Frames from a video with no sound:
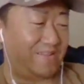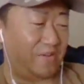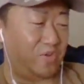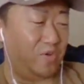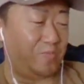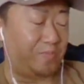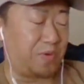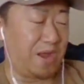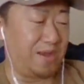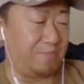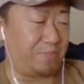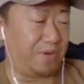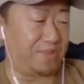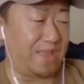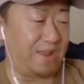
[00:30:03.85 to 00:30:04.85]
So you
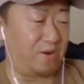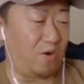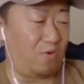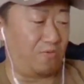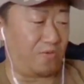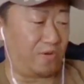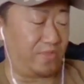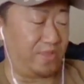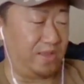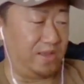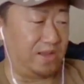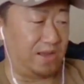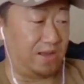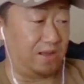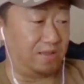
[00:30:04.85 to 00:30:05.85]
kind of put that over
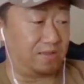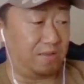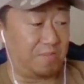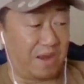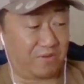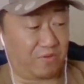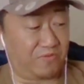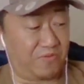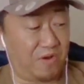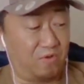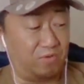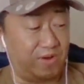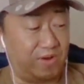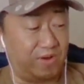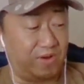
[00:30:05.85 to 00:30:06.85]
the
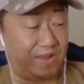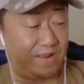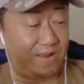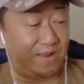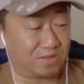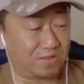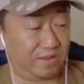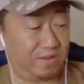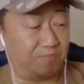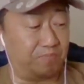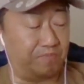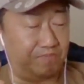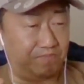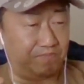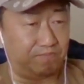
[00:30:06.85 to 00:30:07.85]
microphone, and it actually